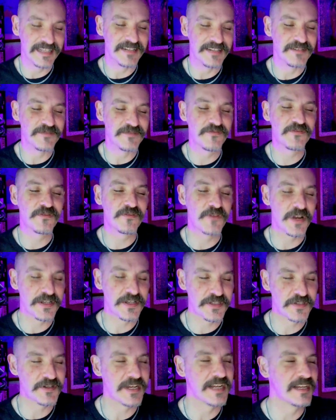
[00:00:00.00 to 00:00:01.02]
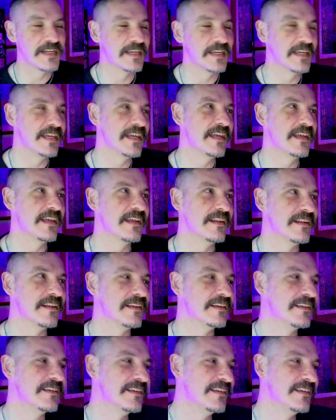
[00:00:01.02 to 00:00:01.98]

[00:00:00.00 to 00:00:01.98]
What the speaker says: and frustrating, and